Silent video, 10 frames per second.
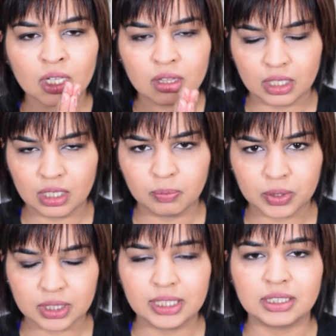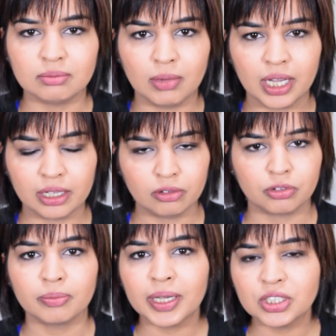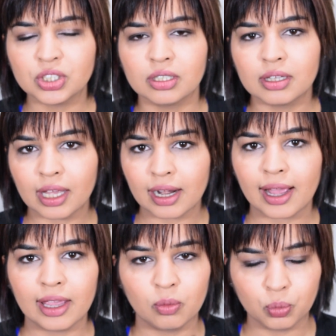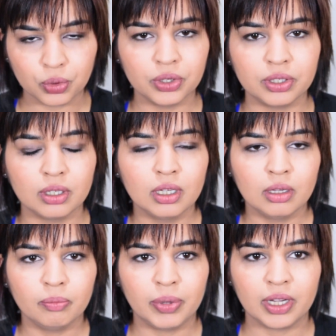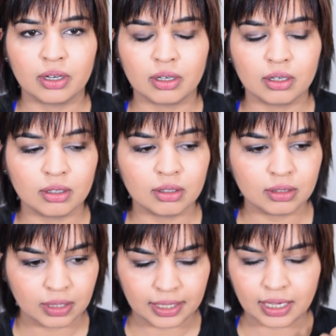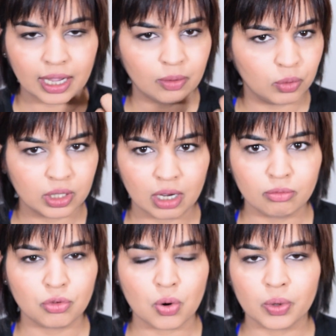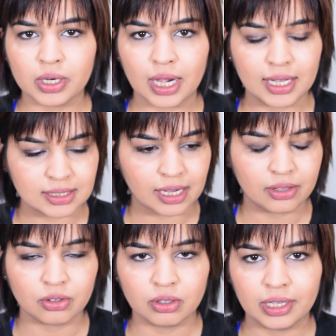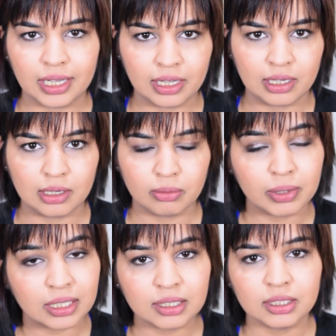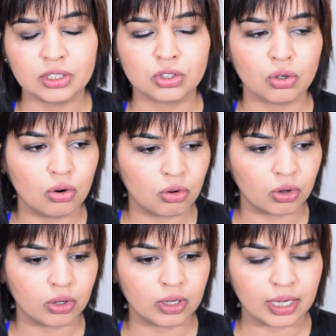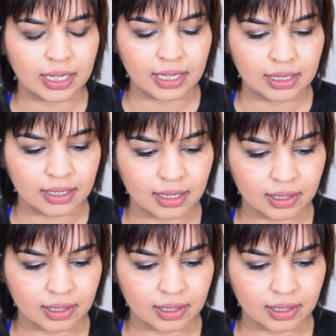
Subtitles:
the police my information that I would bear, like I would come forward as either a witness or a,